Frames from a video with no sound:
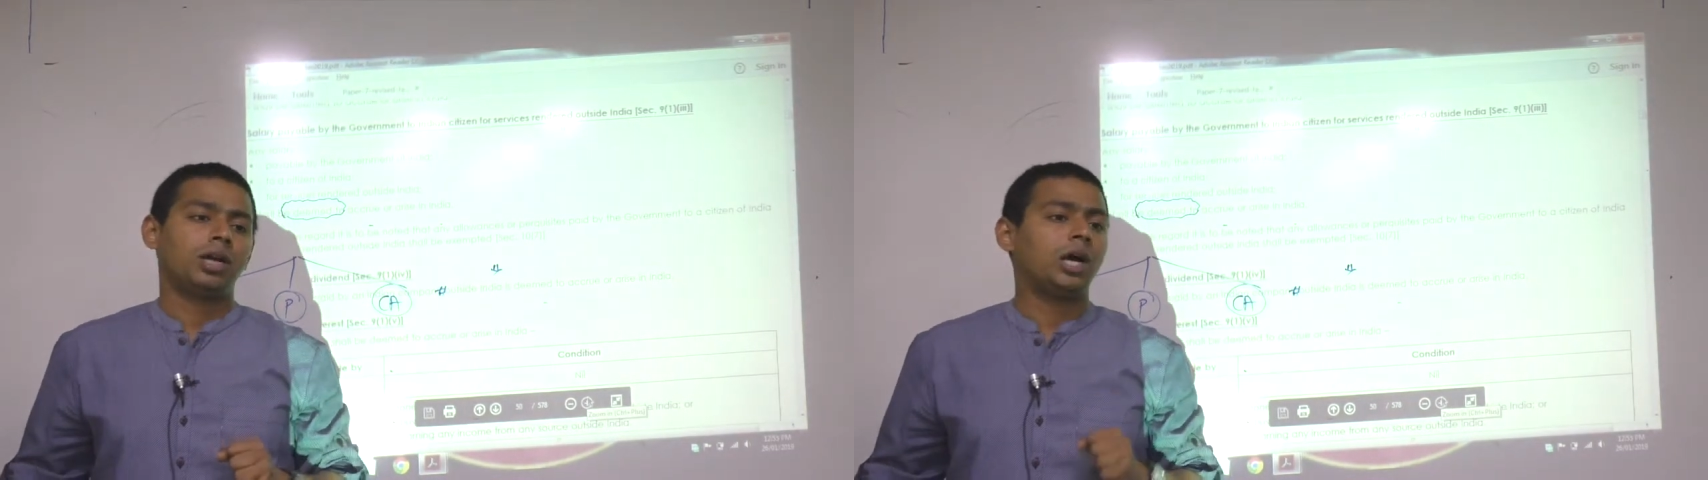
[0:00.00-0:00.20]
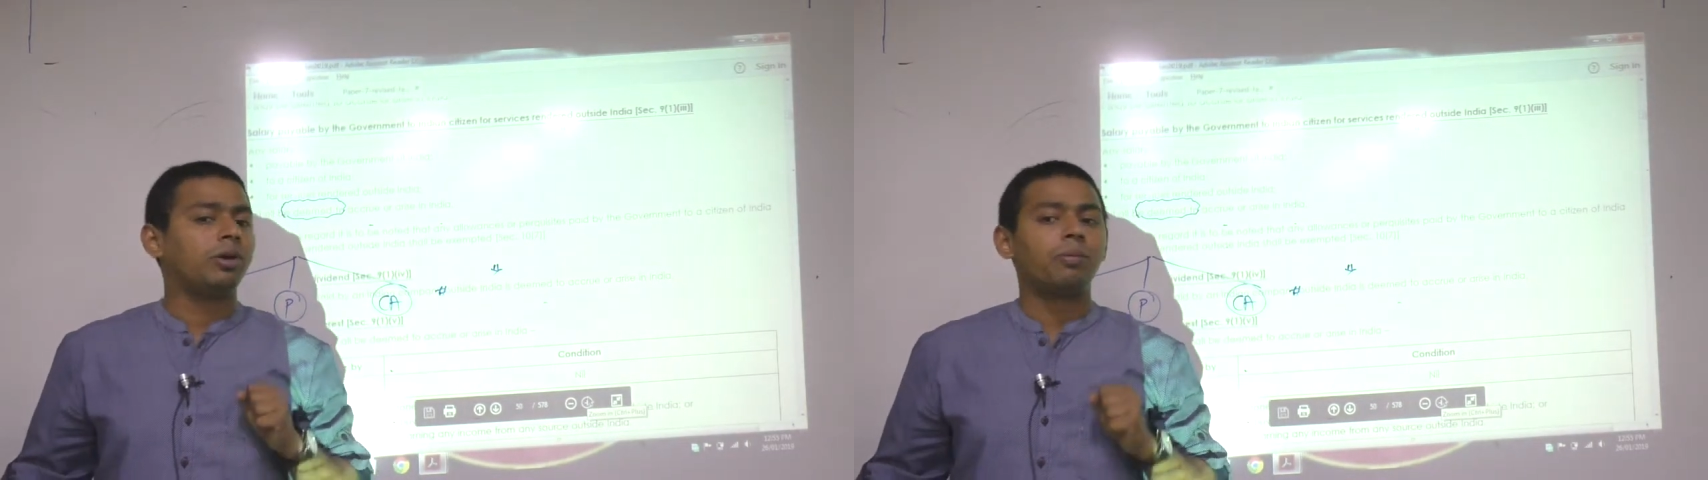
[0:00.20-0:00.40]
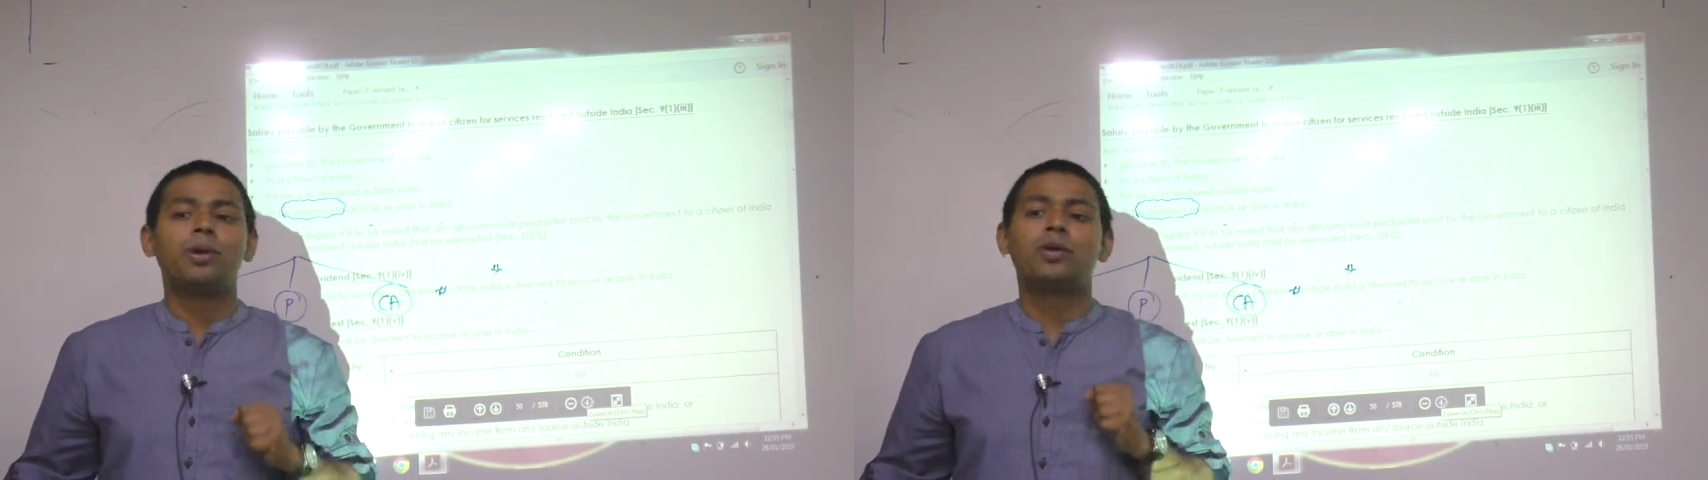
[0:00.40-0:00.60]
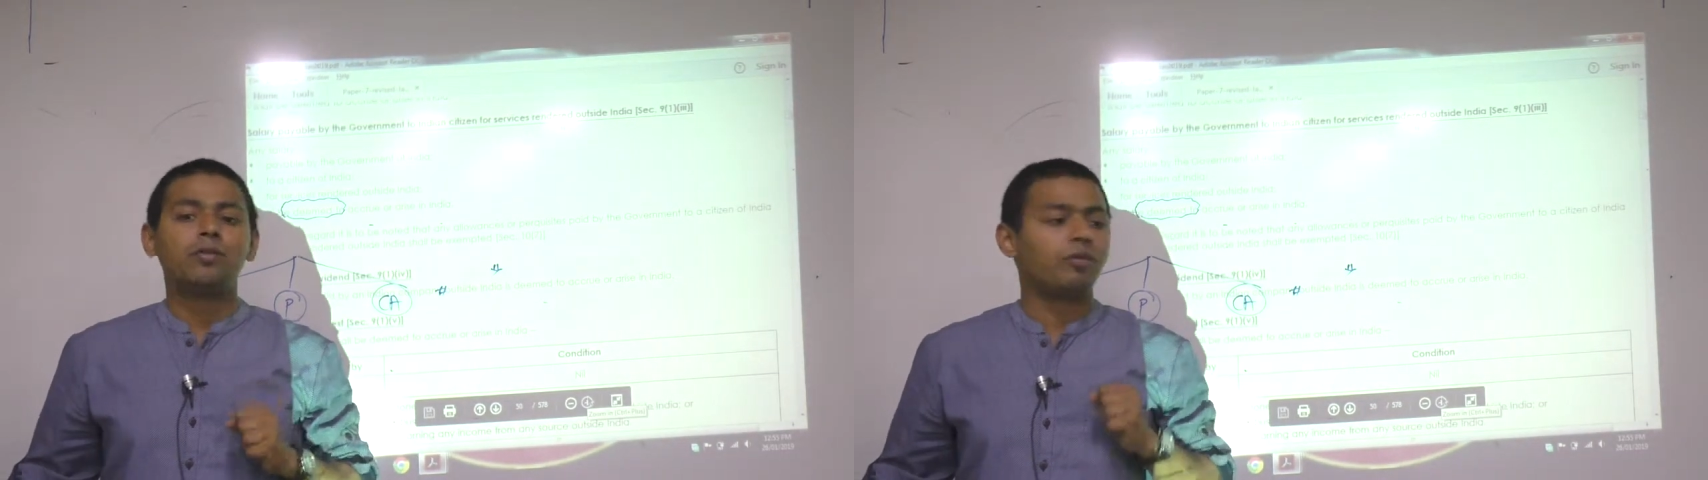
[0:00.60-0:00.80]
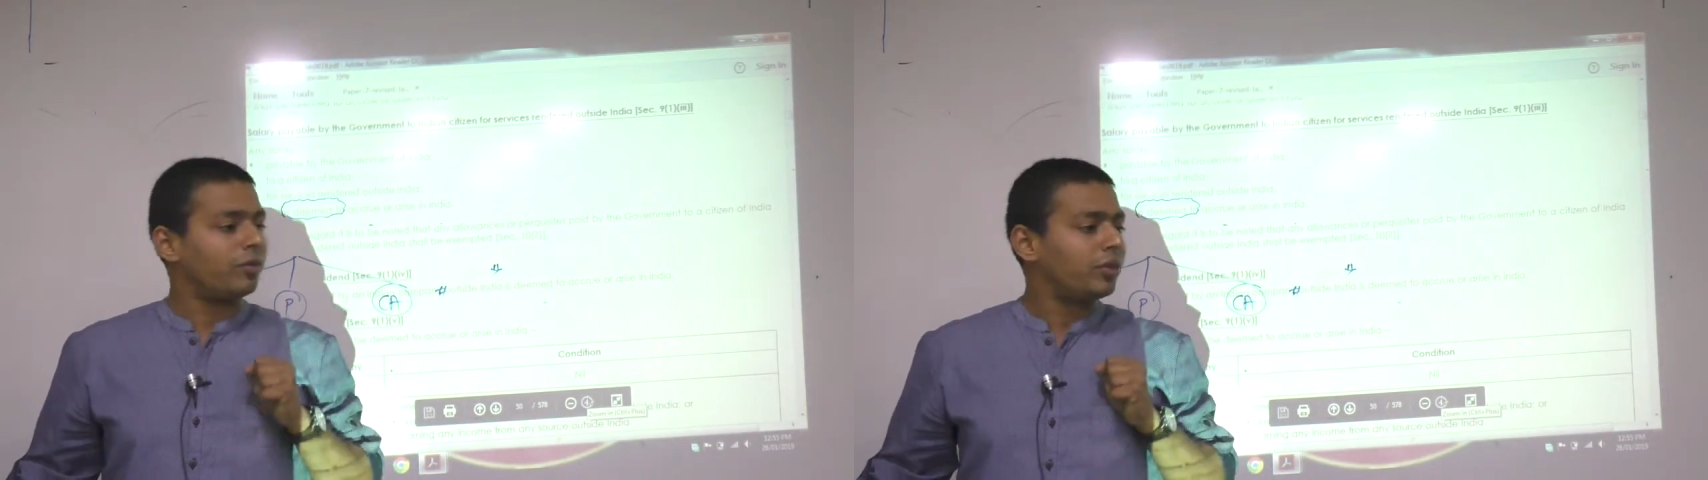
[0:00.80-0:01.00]
government
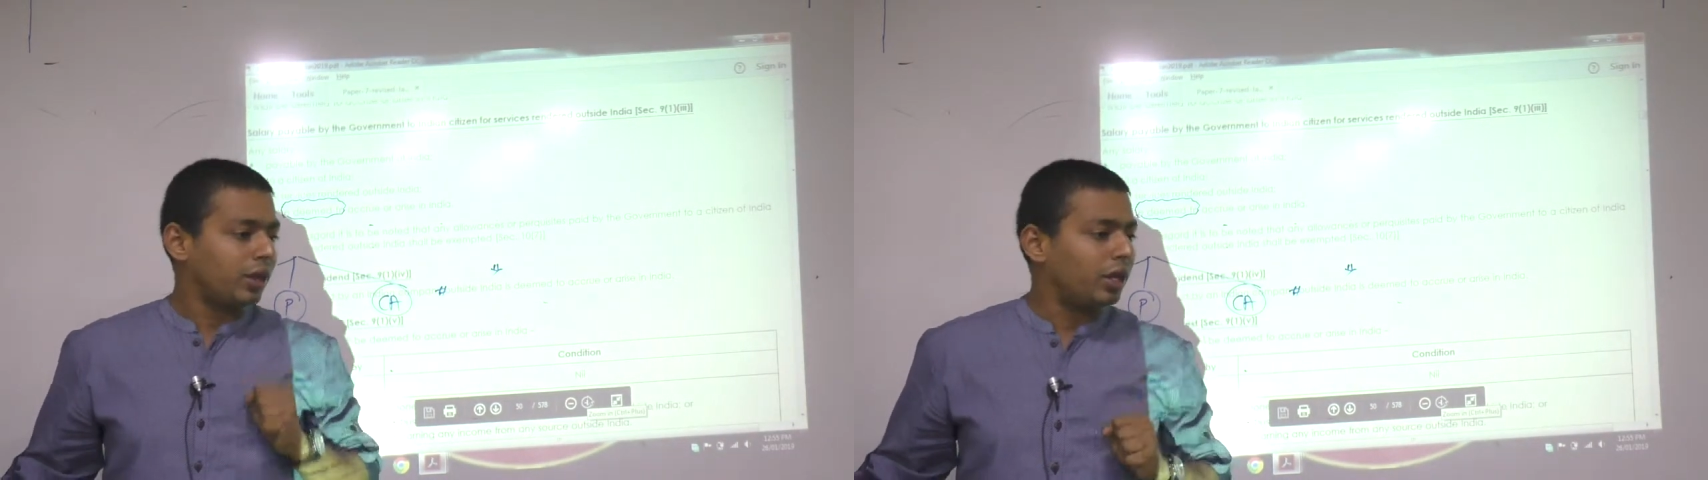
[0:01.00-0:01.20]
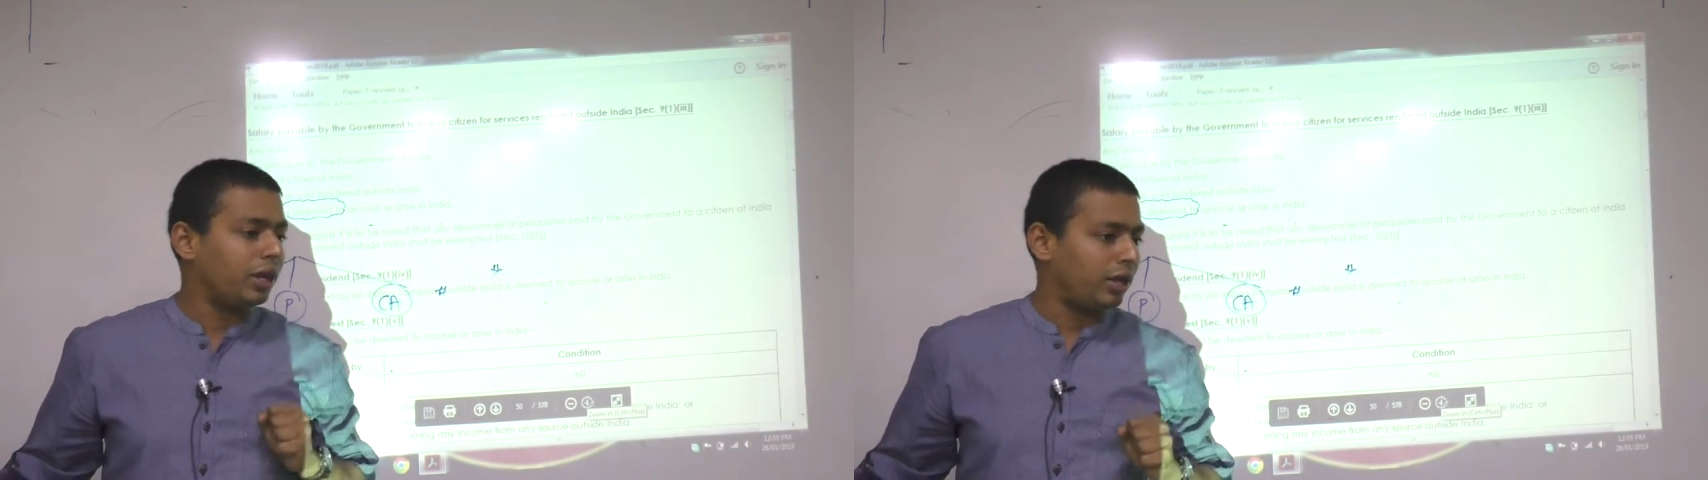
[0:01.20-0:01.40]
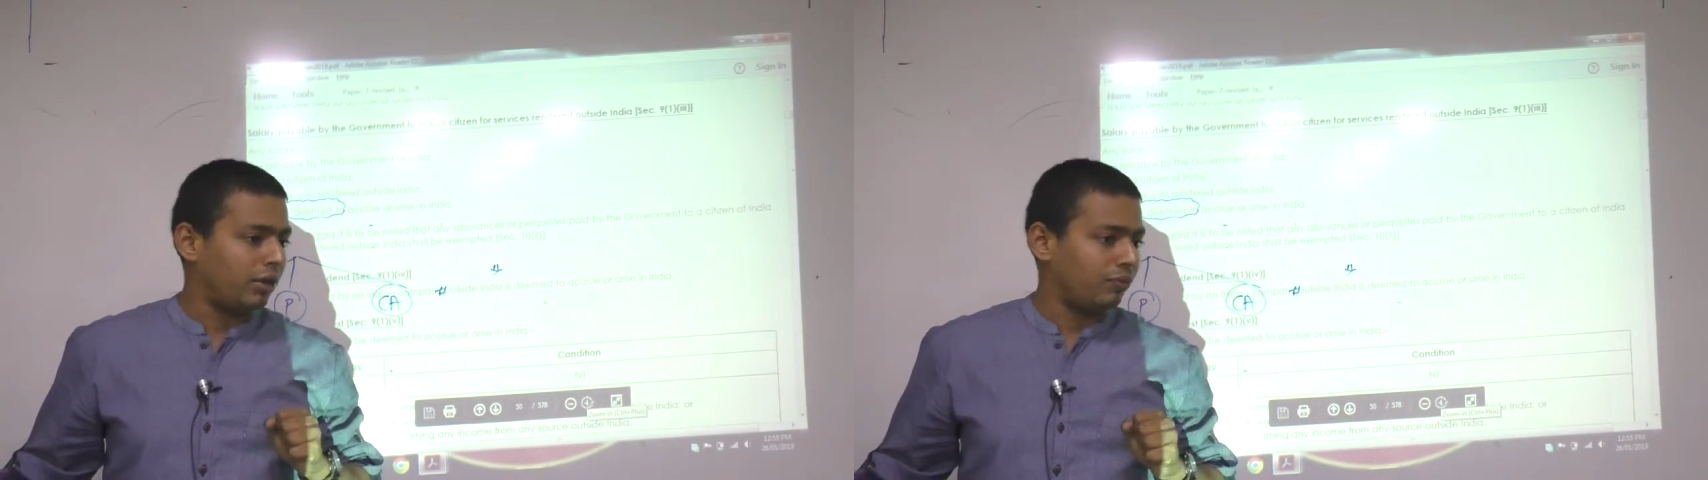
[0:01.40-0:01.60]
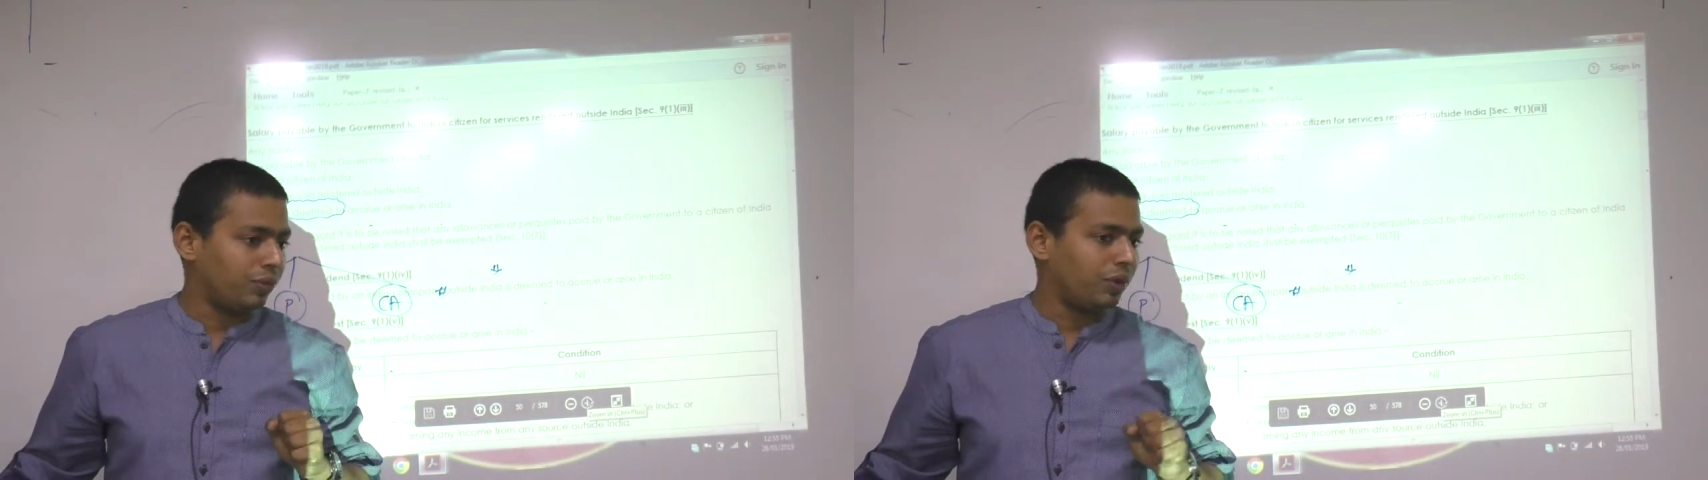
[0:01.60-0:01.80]
of India.